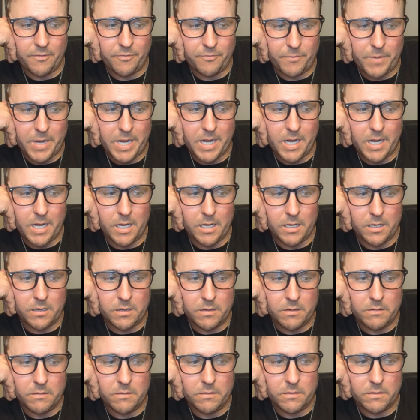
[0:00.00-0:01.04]
of pain,
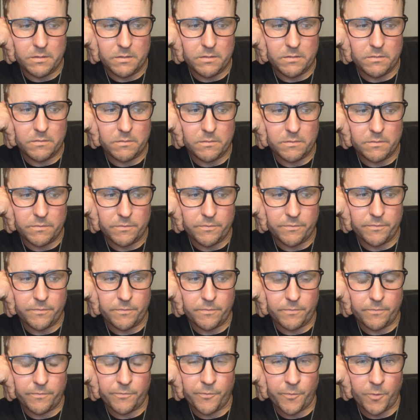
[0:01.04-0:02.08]

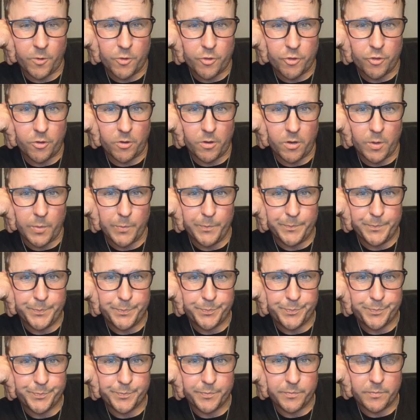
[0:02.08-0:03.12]
for sure.
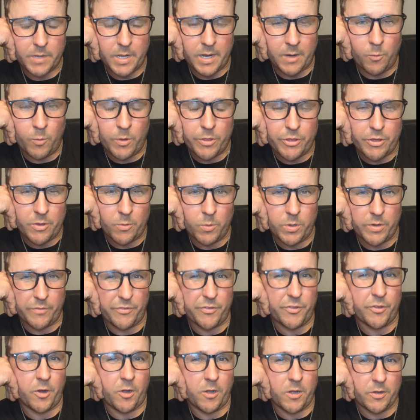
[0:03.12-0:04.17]
I wish I would
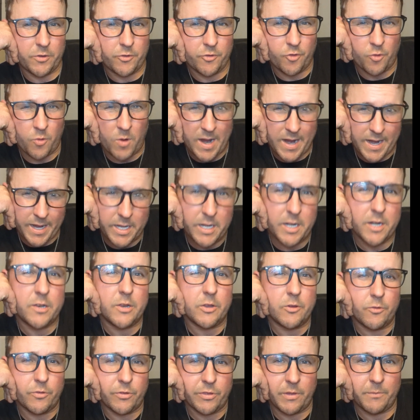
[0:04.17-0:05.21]
have started trying to
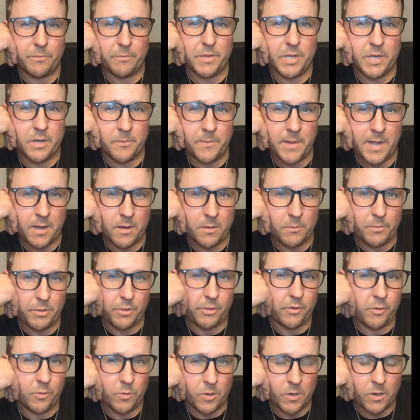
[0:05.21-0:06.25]
do something about them
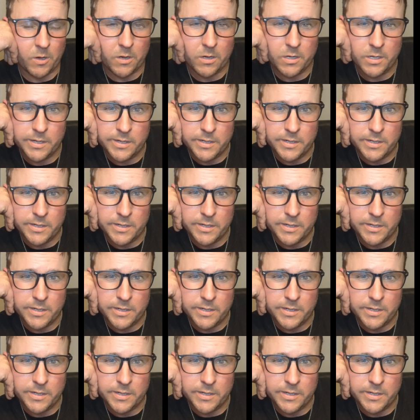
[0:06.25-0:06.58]
sooner.